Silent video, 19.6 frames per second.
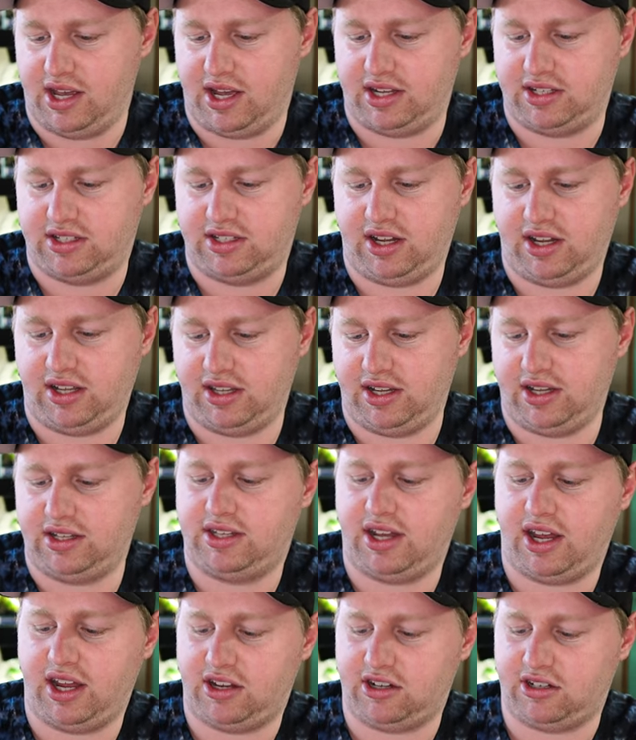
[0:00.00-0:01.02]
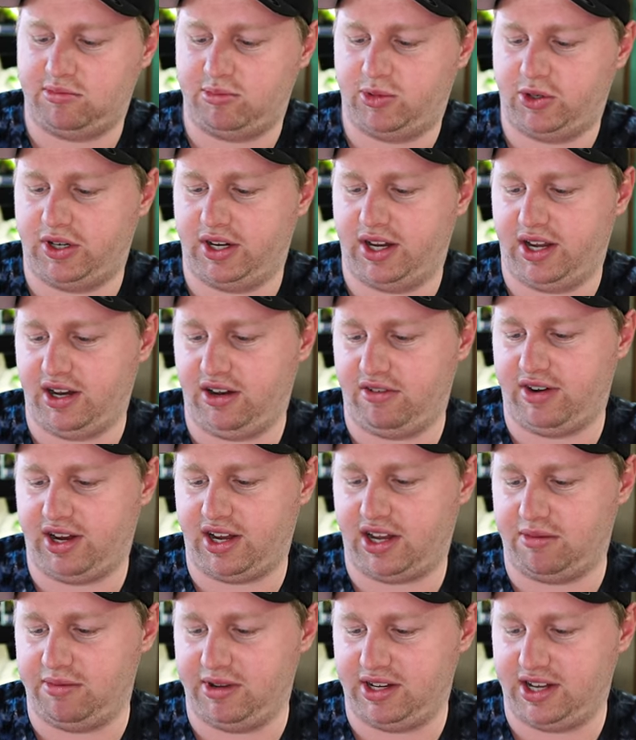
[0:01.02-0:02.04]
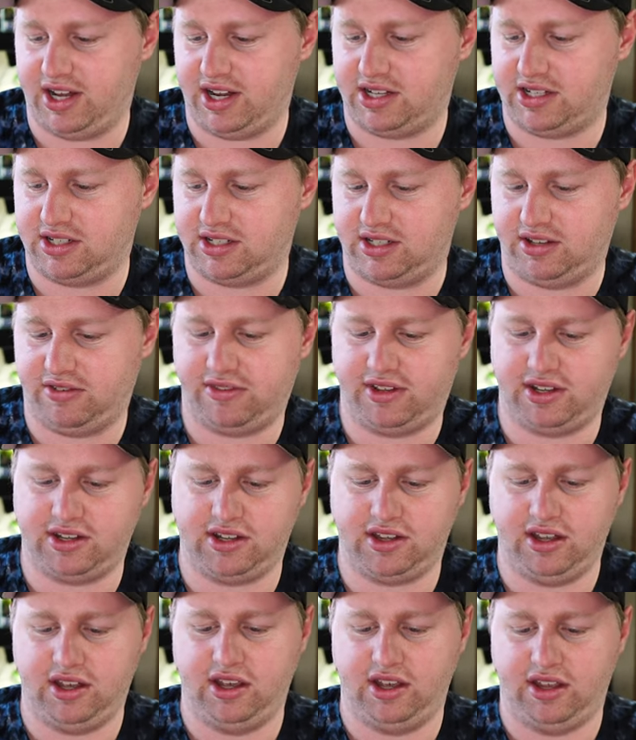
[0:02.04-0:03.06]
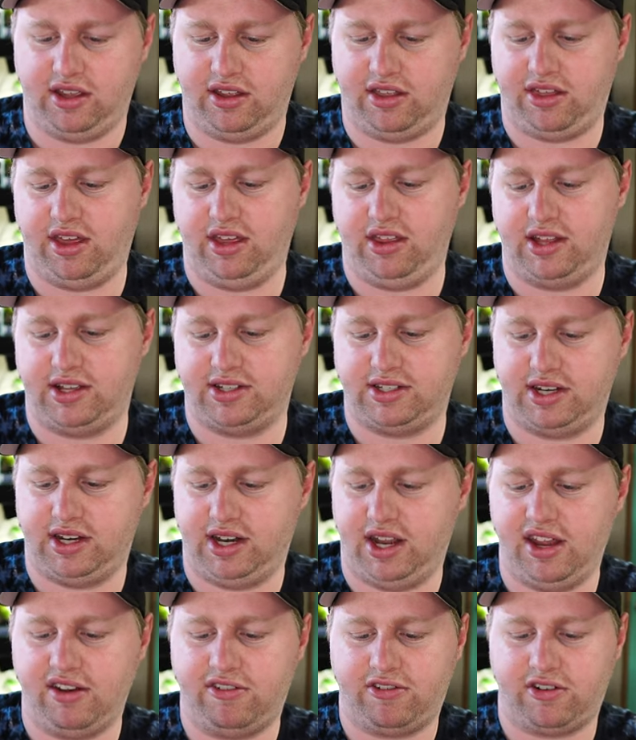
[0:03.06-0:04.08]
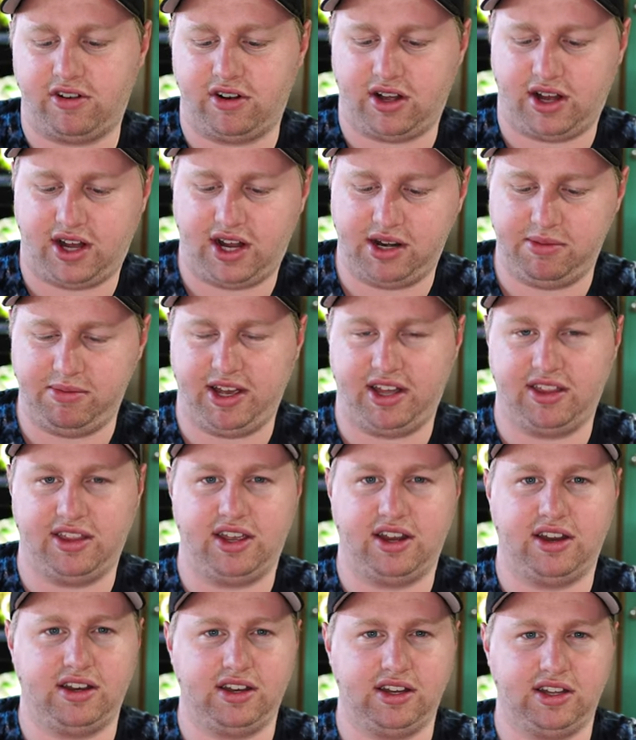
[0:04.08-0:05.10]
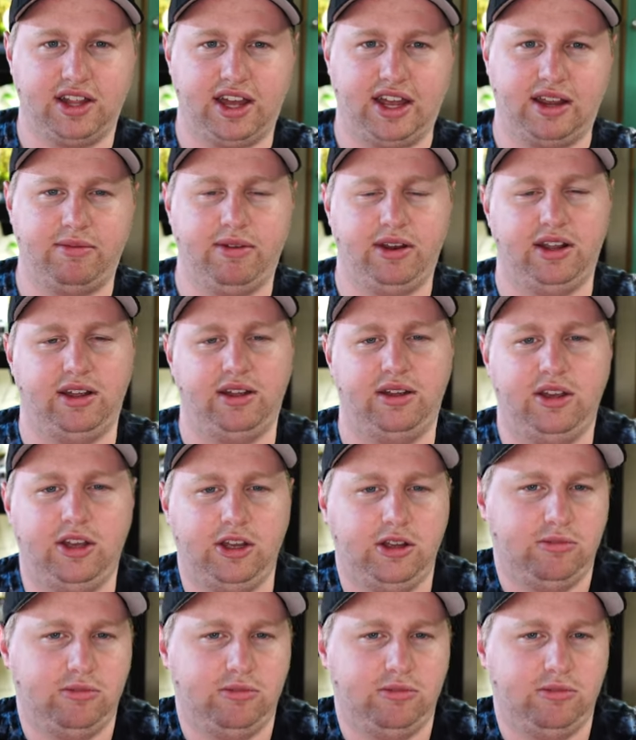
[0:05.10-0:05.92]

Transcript: I'd certainly take on board any recommendations if you think there's a need for an item out there and you'd like me to